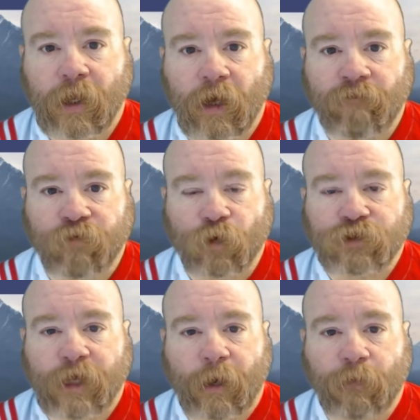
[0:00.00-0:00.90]

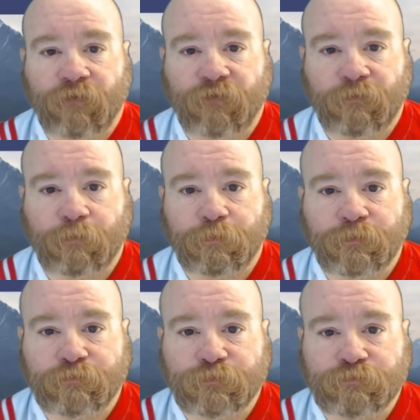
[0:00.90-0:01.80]
unfortunately, I was
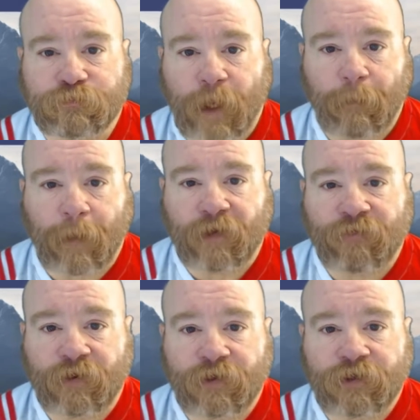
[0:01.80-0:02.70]

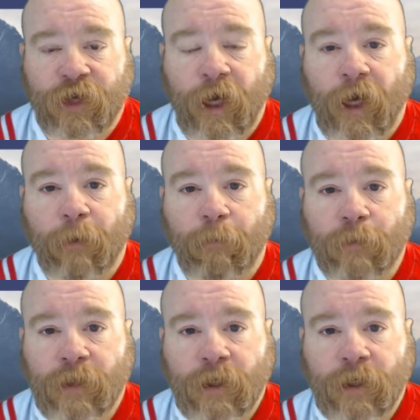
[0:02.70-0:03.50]
plant-based at the time,